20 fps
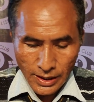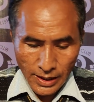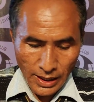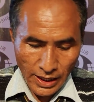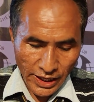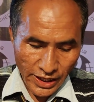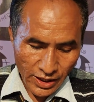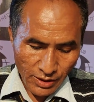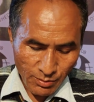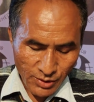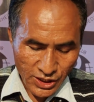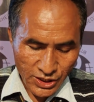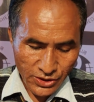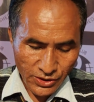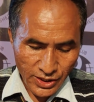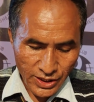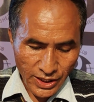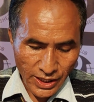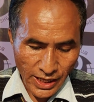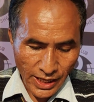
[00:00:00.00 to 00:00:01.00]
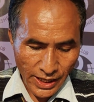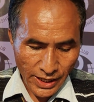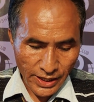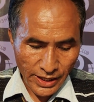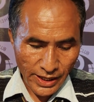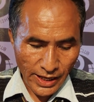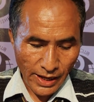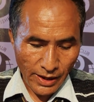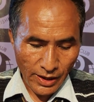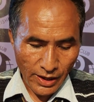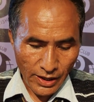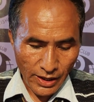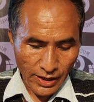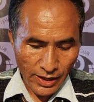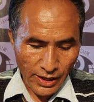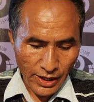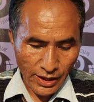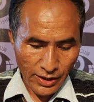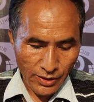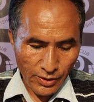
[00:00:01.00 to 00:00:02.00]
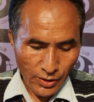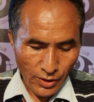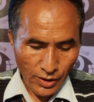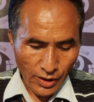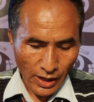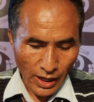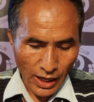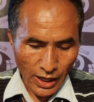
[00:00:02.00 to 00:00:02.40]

clearly mentioned here that